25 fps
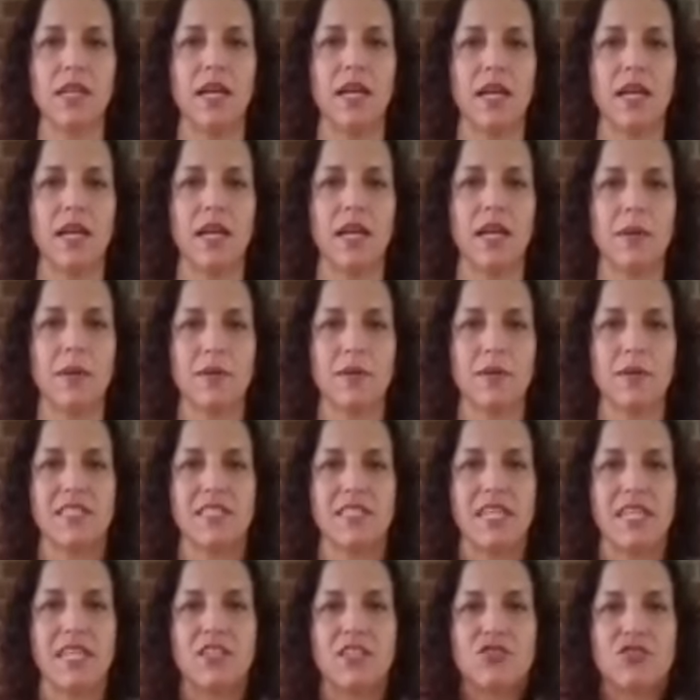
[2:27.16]
And maybe
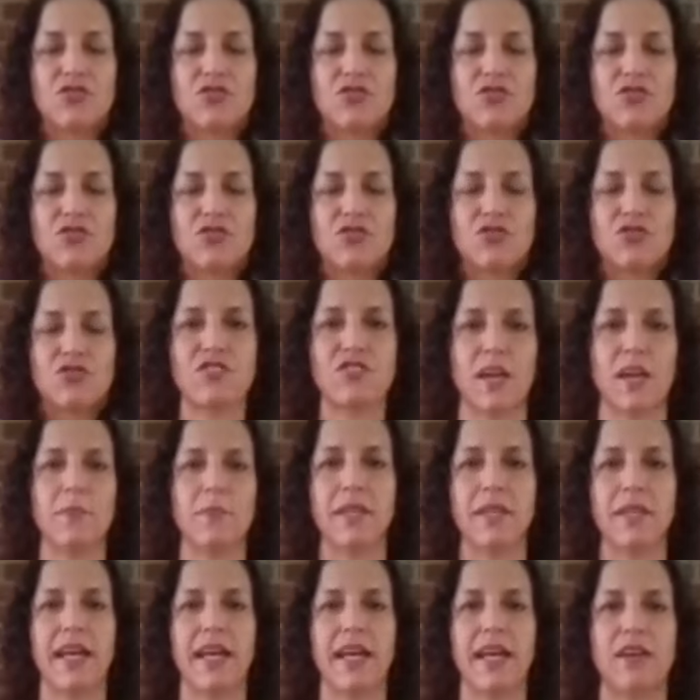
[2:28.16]
take your shoulders up
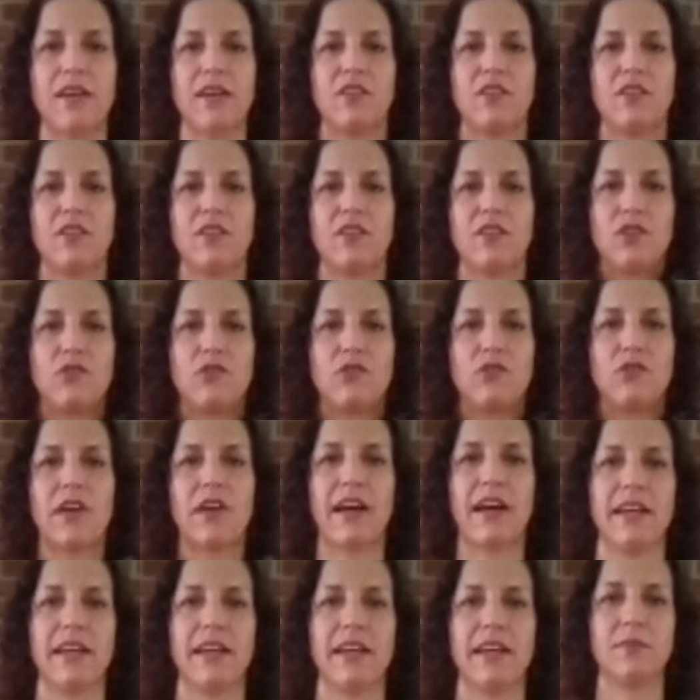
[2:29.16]
and down a few
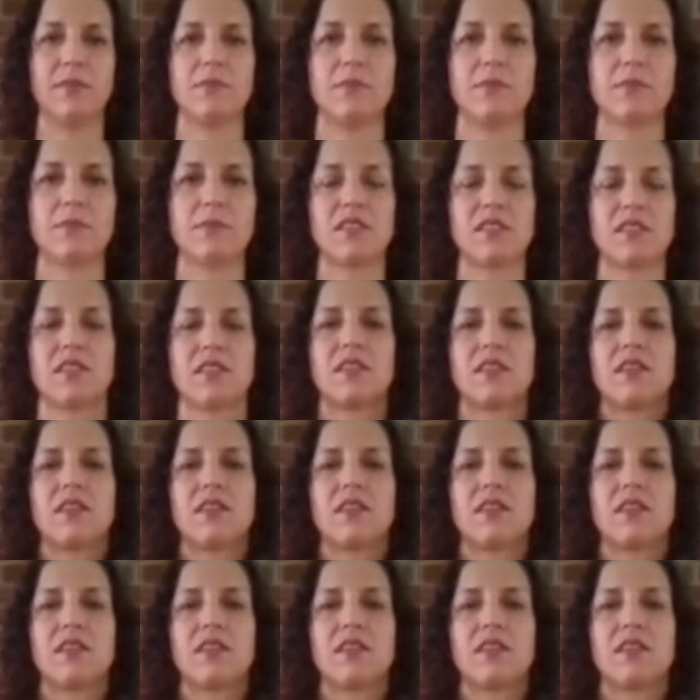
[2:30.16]
times